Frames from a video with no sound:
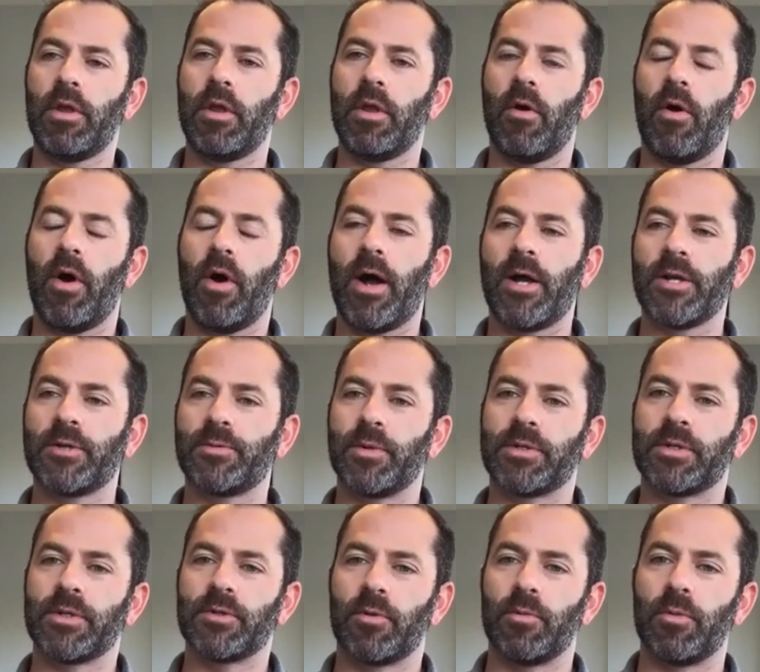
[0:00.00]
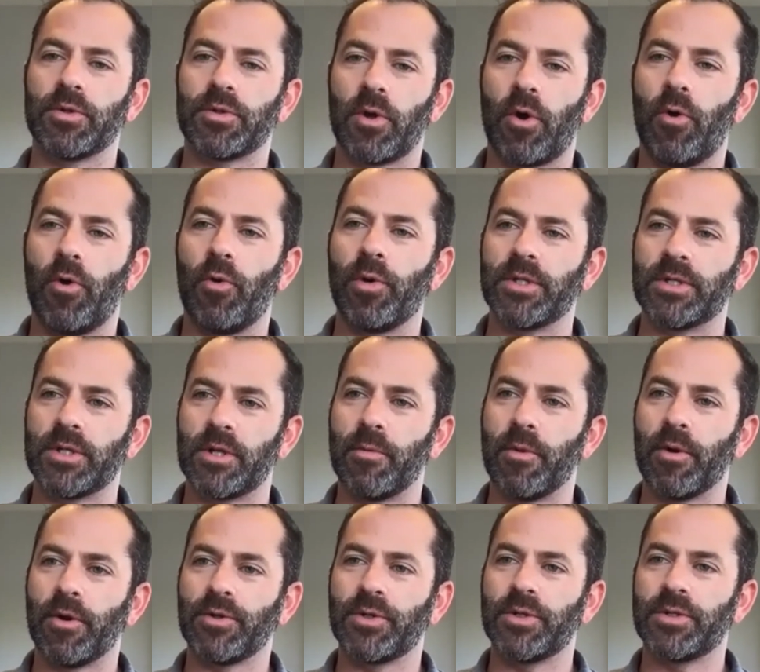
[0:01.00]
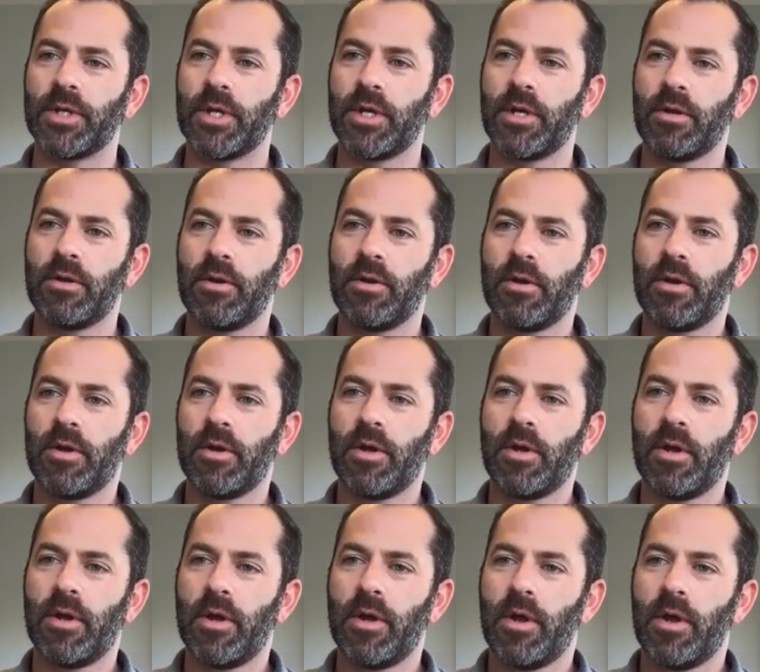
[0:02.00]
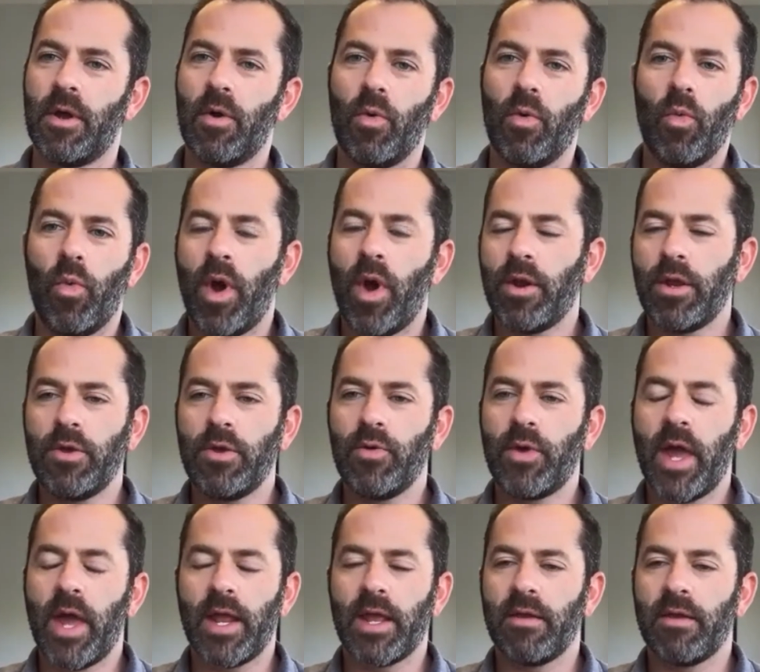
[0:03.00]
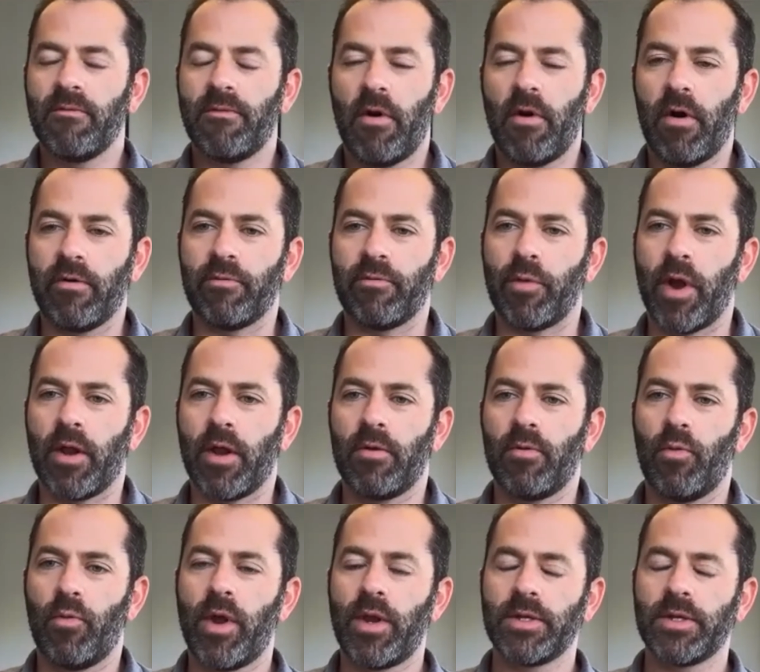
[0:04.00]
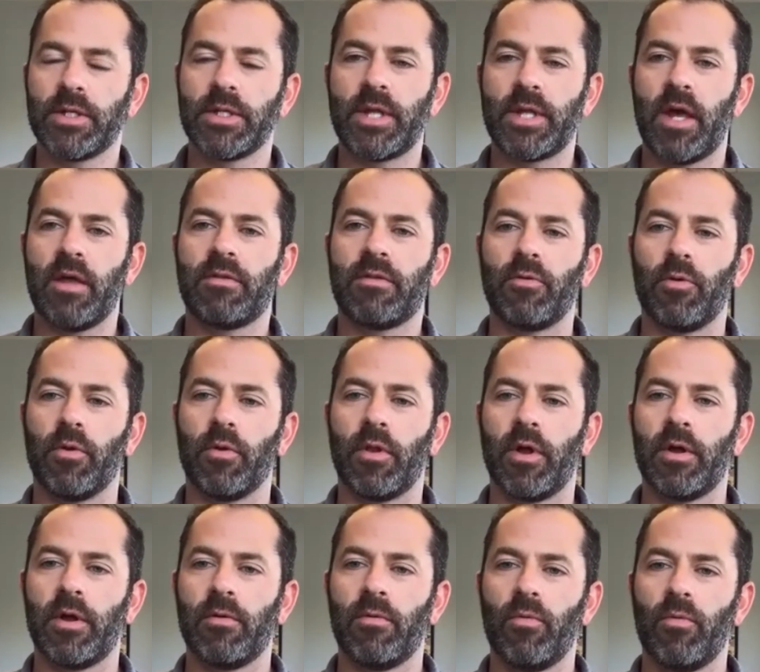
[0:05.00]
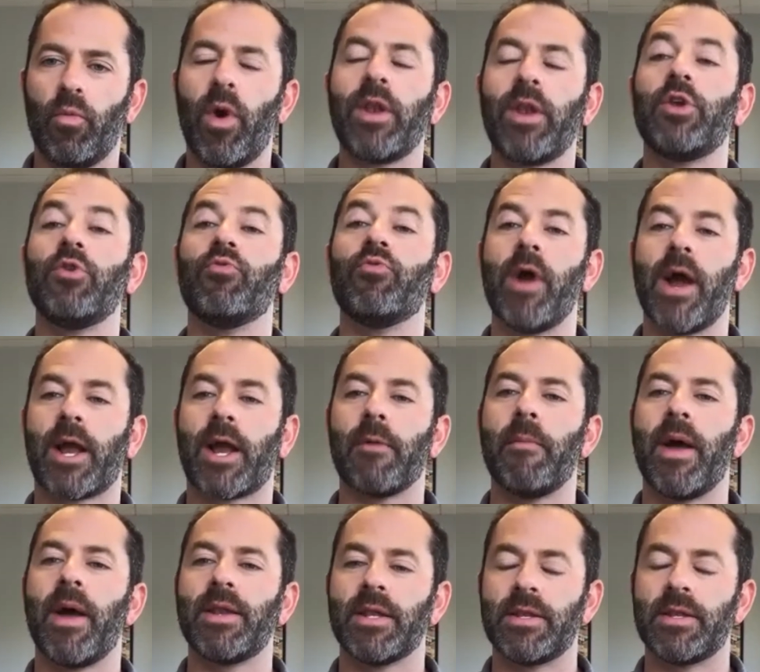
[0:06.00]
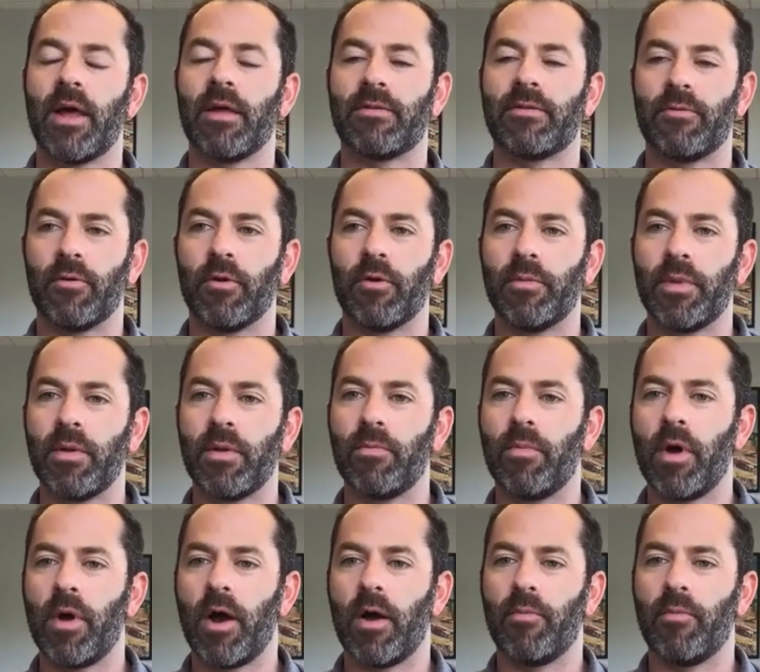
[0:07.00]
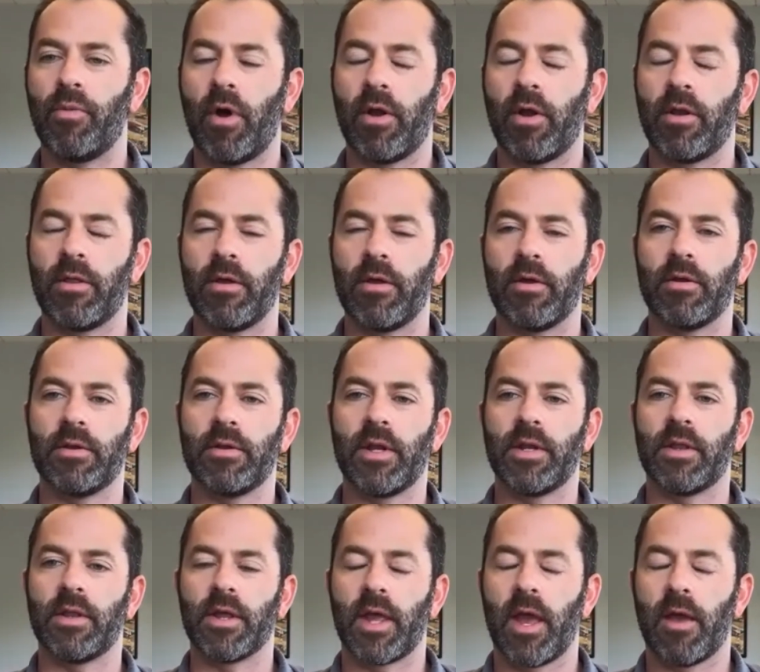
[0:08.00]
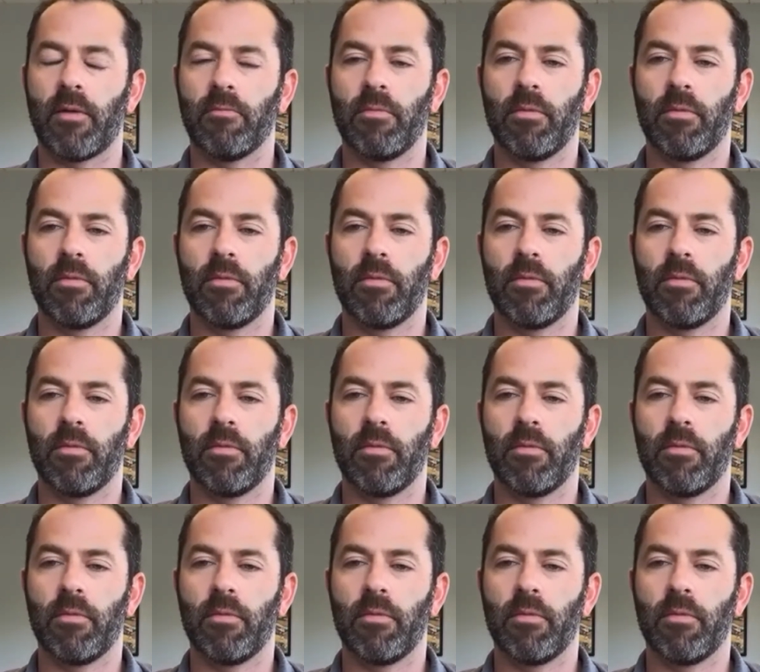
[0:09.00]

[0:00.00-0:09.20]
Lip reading: hospice is almost always an emergency. When are you getting involved, Brenna? When does a death doula, when do you recommend a death doula be brought into the game?